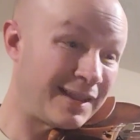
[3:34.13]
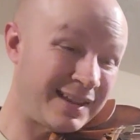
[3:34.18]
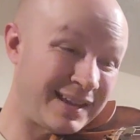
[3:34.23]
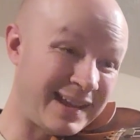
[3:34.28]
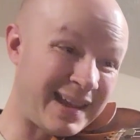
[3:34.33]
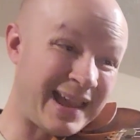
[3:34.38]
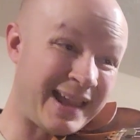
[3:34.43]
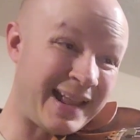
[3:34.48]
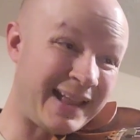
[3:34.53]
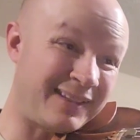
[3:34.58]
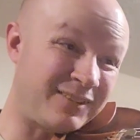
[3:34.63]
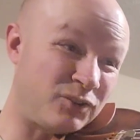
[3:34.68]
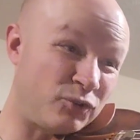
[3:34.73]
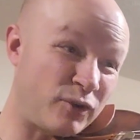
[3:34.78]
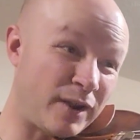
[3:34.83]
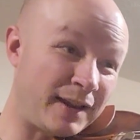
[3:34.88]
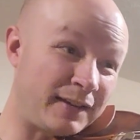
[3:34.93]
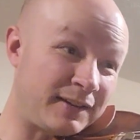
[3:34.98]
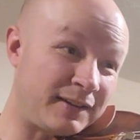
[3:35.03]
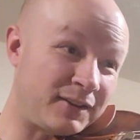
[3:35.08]
Yeah, and I
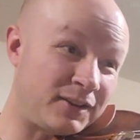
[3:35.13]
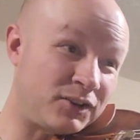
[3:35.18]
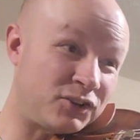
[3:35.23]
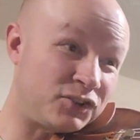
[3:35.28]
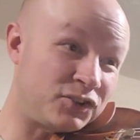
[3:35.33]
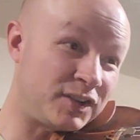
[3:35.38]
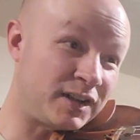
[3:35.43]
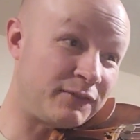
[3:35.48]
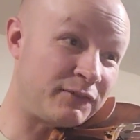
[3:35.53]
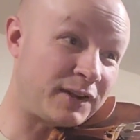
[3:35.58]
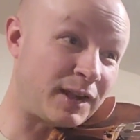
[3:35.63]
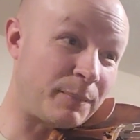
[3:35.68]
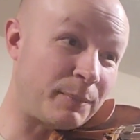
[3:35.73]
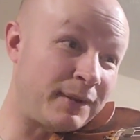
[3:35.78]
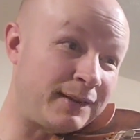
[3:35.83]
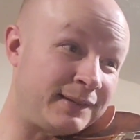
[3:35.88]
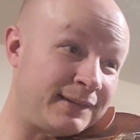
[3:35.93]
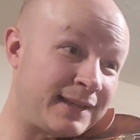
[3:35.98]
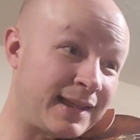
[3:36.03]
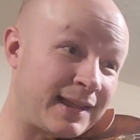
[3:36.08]
stretch to shift up
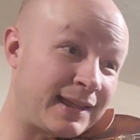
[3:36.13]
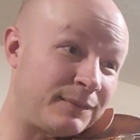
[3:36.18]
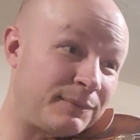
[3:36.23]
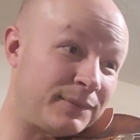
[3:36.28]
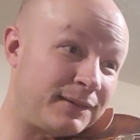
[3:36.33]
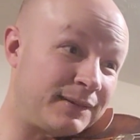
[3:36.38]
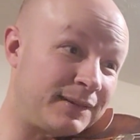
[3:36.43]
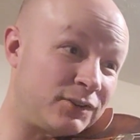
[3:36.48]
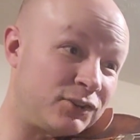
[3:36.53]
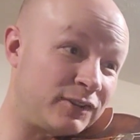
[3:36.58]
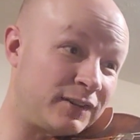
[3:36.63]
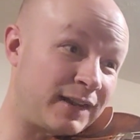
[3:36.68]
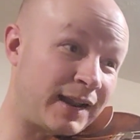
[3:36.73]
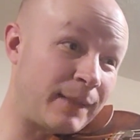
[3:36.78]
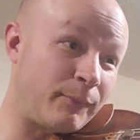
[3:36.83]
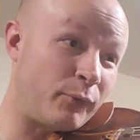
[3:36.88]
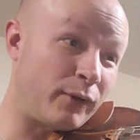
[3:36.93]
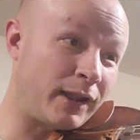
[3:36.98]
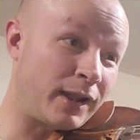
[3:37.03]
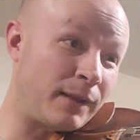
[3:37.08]
in second position, then
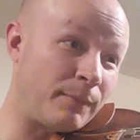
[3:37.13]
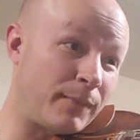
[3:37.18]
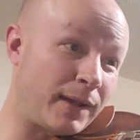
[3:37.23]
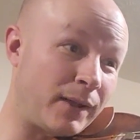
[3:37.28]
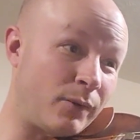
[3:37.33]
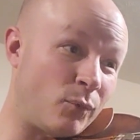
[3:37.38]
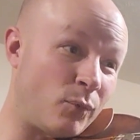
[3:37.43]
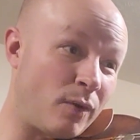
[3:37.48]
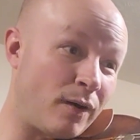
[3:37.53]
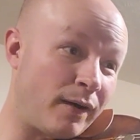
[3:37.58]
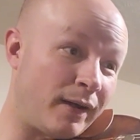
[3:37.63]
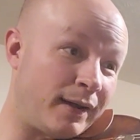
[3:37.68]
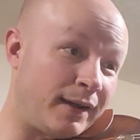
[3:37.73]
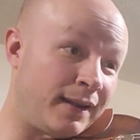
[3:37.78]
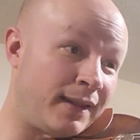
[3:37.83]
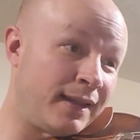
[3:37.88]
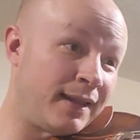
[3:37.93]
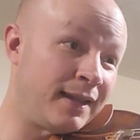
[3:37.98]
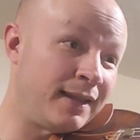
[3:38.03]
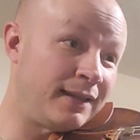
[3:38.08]
I bring up my
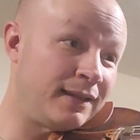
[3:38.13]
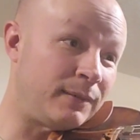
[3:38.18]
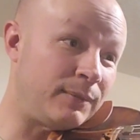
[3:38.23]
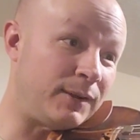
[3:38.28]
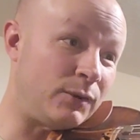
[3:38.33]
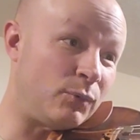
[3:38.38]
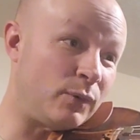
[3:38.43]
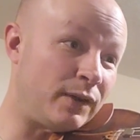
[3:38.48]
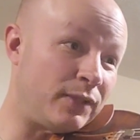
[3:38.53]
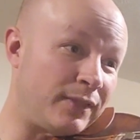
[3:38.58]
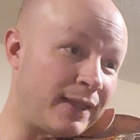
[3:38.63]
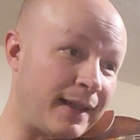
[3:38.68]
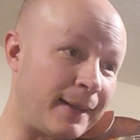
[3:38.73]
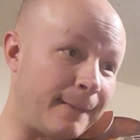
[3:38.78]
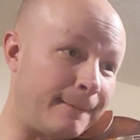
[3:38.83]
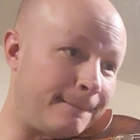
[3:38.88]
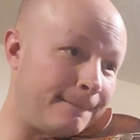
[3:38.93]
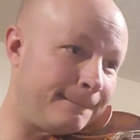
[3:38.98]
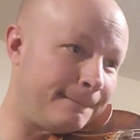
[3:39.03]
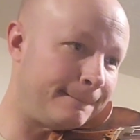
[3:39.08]
1 to be with that.
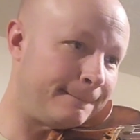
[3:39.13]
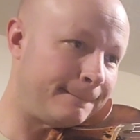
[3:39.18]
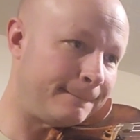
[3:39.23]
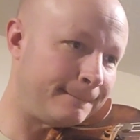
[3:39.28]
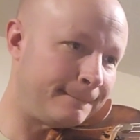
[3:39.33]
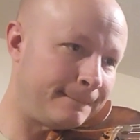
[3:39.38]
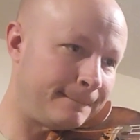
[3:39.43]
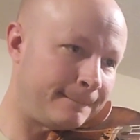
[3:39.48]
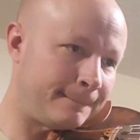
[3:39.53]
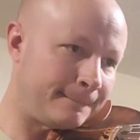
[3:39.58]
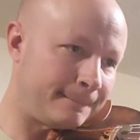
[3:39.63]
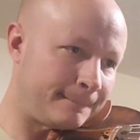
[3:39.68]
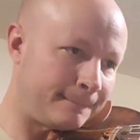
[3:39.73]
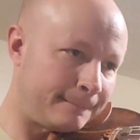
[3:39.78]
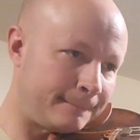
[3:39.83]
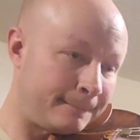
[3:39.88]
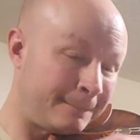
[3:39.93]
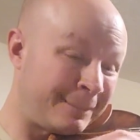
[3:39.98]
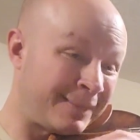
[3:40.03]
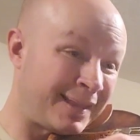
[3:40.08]

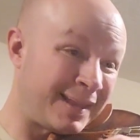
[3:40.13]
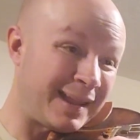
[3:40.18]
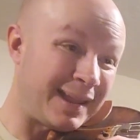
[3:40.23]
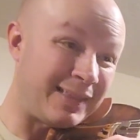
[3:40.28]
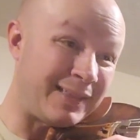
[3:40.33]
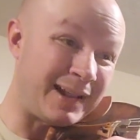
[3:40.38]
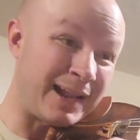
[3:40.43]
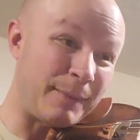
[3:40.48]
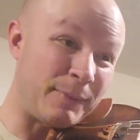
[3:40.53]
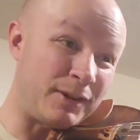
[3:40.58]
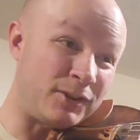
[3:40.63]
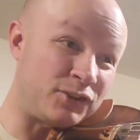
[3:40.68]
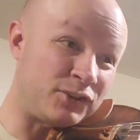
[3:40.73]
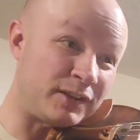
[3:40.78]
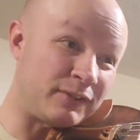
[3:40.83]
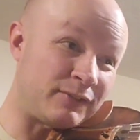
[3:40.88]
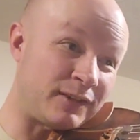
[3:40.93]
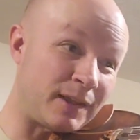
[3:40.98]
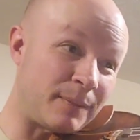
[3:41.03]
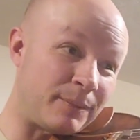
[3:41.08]
And then I'm going to
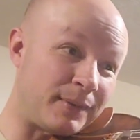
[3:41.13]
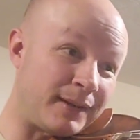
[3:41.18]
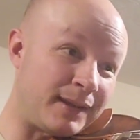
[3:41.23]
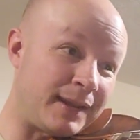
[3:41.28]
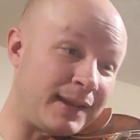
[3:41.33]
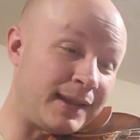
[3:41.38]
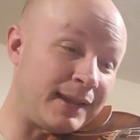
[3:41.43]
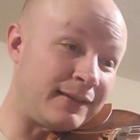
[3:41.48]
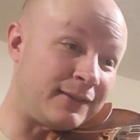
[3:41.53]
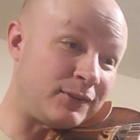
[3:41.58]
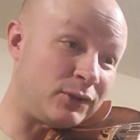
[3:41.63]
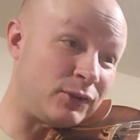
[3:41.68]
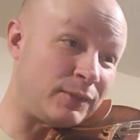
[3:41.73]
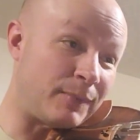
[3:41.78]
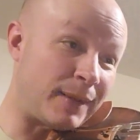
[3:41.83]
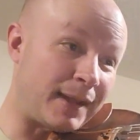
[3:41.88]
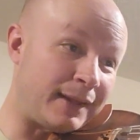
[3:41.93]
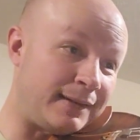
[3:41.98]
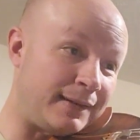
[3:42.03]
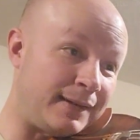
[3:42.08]
shift up again to
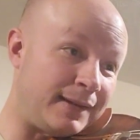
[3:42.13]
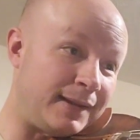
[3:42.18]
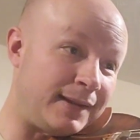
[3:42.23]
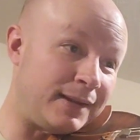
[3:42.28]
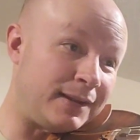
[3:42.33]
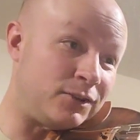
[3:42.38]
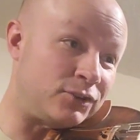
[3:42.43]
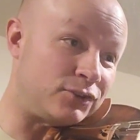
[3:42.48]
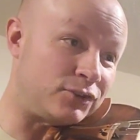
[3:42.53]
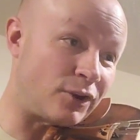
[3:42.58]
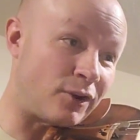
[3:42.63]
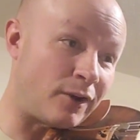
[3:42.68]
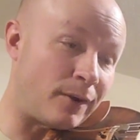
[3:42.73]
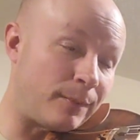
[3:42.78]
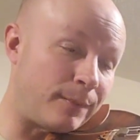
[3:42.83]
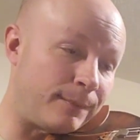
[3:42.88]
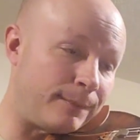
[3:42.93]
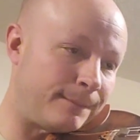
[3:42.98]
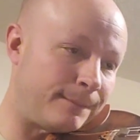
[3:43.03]
my D sharp.